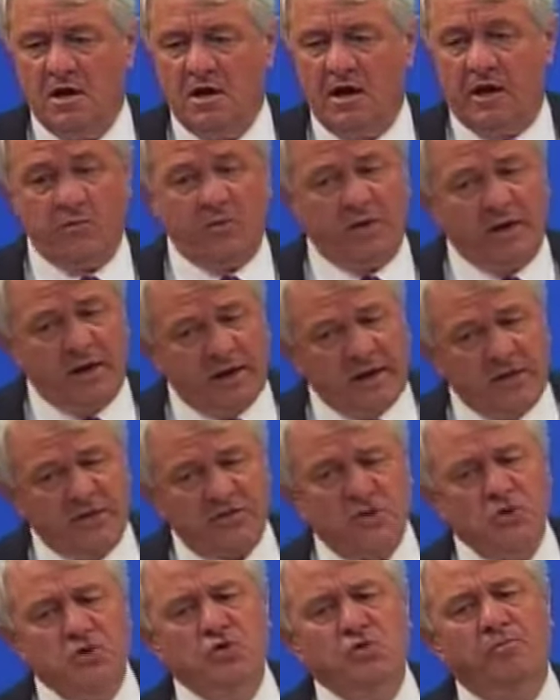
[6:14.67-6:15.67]
And when I get
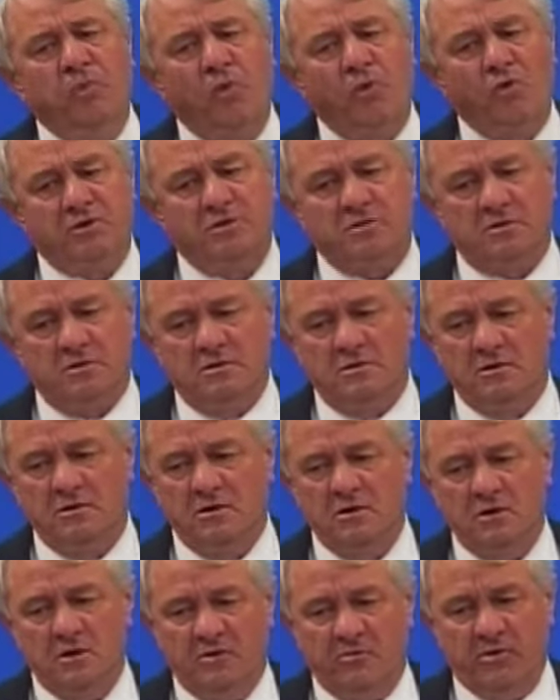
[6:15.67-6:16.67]
the new board
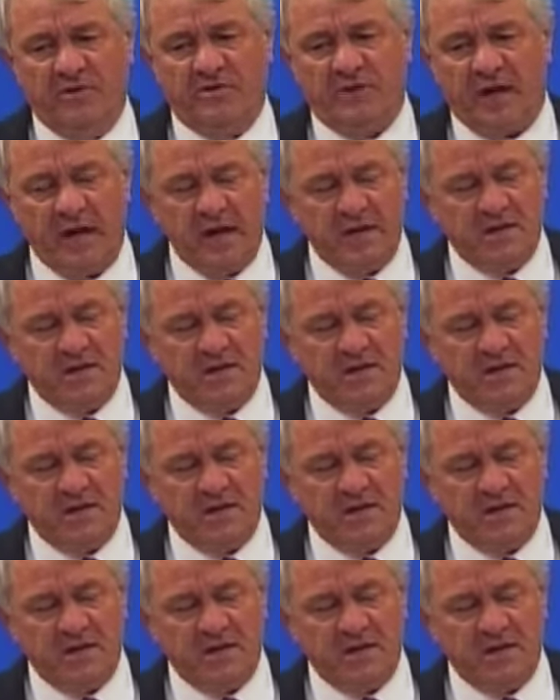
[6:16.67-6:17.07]
with